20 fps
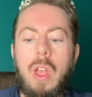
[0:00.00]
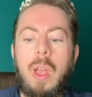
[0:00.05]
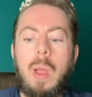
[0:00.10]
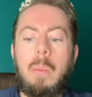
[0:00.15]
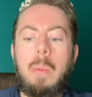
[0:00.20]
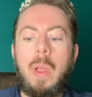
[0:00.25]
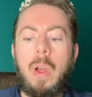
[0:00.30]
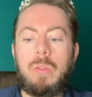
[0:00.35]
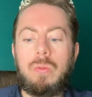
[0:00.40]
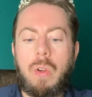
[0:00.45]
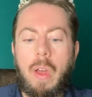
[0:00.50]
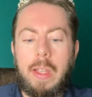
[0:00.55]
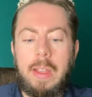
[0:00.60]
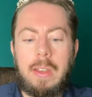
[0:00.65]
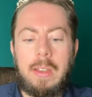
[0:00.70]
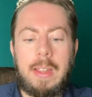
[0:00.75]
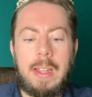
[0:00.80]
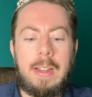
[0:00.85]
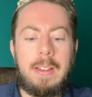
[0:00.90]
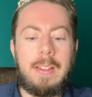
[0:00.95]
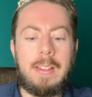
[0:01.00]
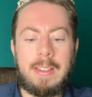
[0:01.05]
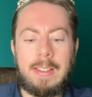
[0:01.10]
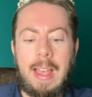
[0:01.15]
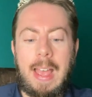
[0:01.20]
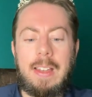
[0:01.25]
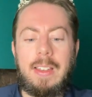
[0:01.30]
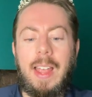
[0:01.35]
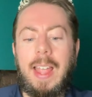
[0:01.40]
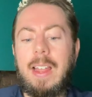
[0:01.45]
we are writing to
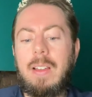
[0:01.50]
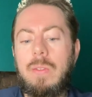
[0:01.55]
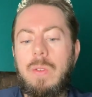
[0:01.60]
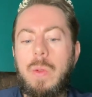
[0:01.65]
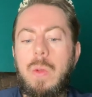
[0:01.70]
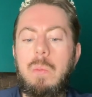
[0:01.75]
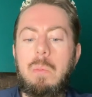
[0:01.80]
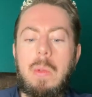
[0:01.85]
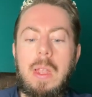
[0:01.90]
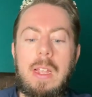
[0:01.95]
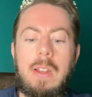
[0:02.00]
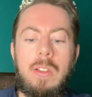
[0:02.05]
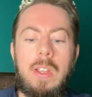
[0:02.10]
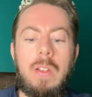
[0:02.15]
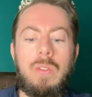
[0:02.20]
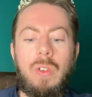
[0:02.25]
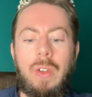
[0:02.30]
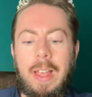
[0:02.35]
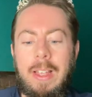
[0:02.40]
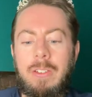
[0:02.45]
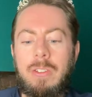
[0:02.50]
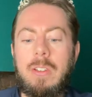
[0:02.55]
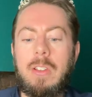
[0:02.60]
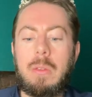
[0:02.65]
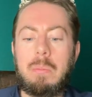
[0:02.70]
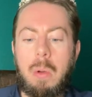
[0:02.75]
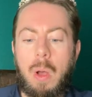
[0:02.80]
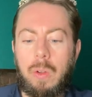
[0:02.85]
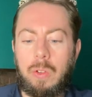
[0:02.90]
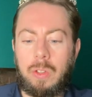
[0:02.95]
set a new media relations
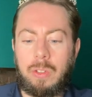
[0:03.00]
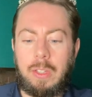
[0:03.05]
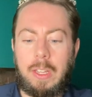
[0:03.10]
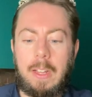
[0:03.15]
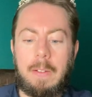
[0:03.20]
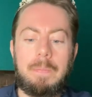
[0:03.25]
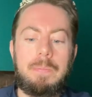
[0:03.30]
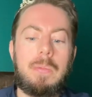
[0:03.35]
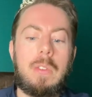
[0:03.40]
policy,